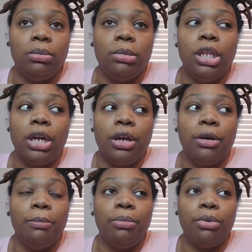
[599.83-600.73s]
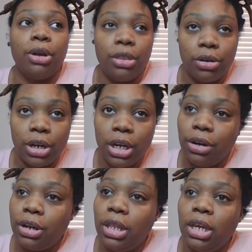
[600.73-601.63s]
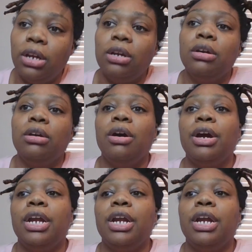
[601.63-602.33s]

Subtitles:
their brother here and there or